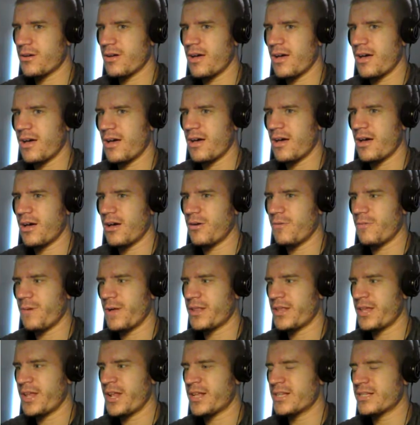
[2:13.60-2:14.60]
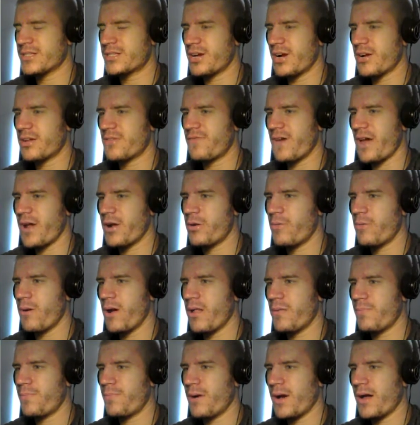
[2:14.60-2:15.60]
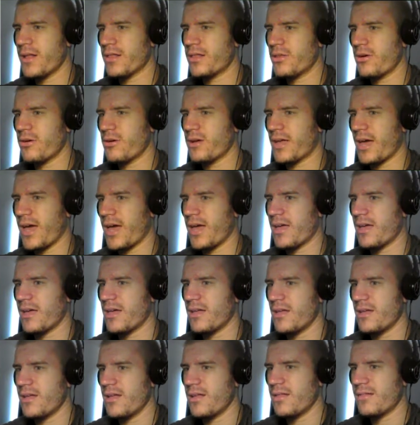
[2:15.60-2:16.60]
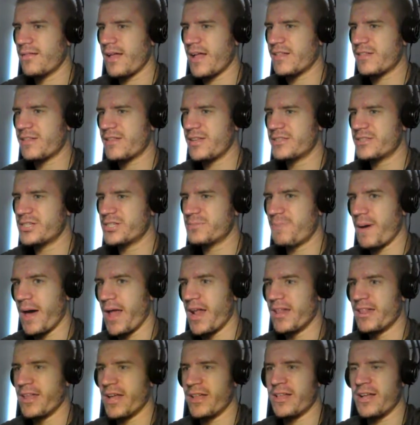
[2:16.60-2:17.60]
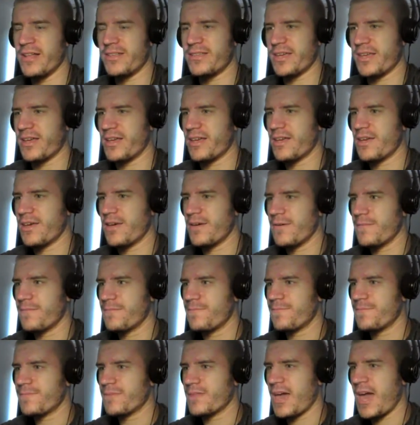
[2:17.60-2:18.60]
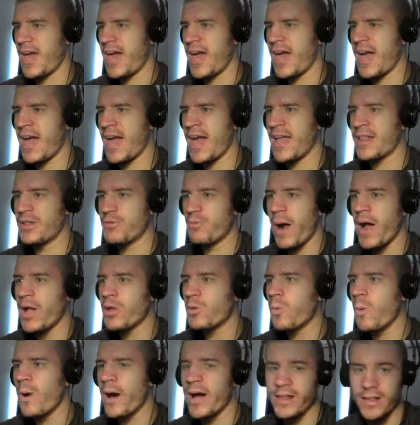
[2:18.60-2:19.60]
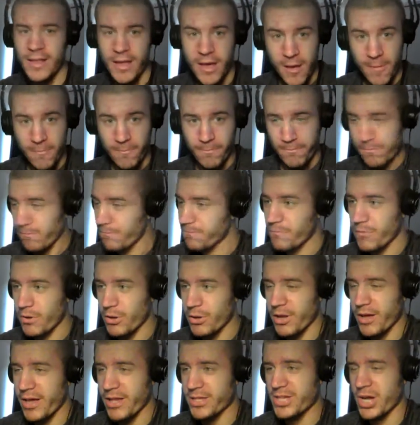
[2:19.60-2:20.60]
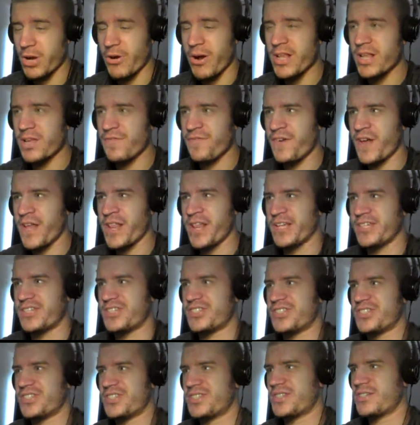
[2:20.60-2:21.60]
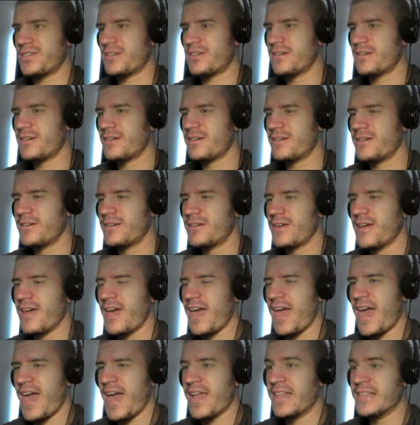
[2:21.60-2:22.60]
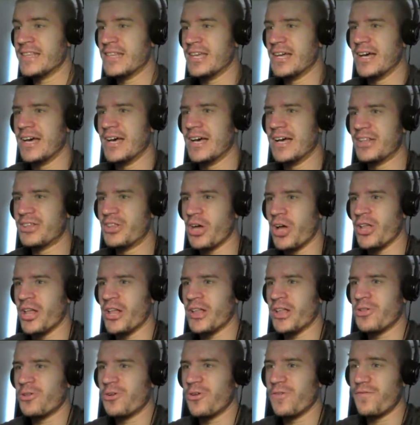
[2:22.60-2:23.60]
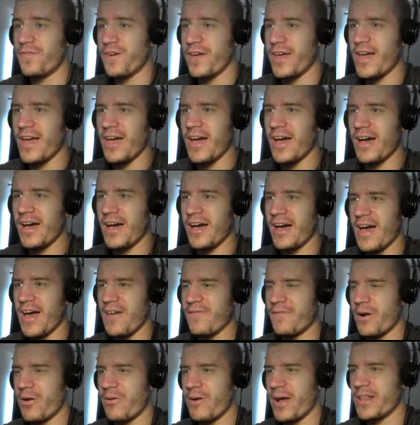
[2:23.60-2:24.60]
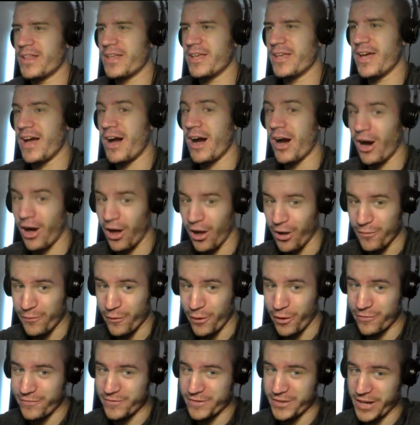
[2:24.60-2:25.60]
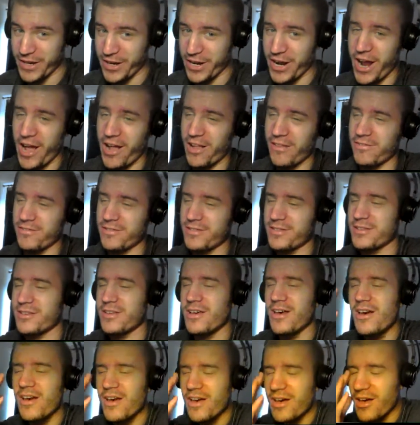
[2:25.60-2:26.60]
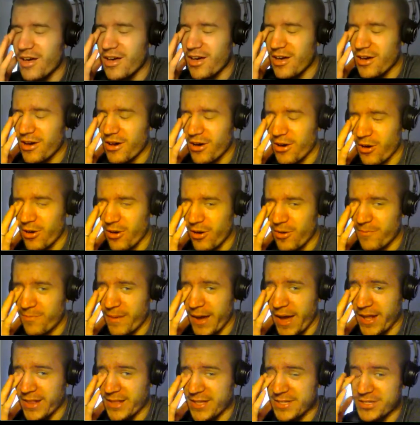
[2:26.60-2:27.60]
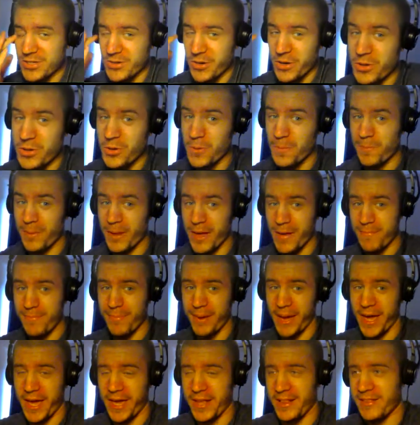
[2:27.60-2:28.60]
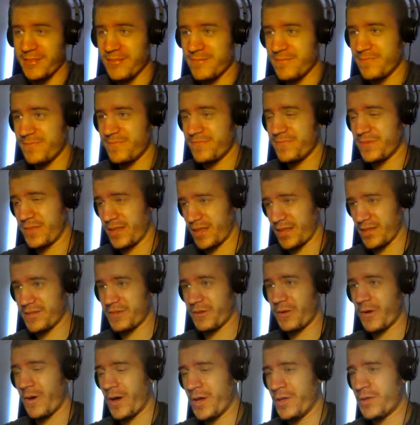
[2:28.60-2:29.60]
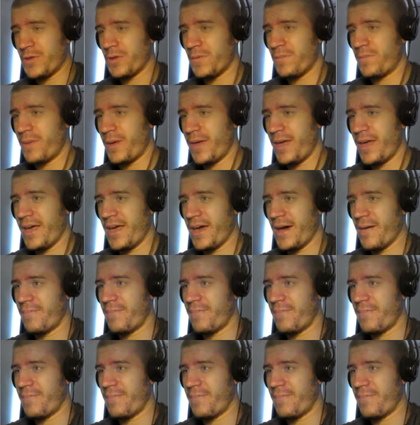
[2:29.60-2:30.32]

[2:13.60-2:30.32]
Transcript: Uh, we didn't start very well, but okay. That This is better than nothing. And round one is already finished. And uh, Donald and Goofy uh, have already half of their health. Oh man, this is to be a pain. It's going to be a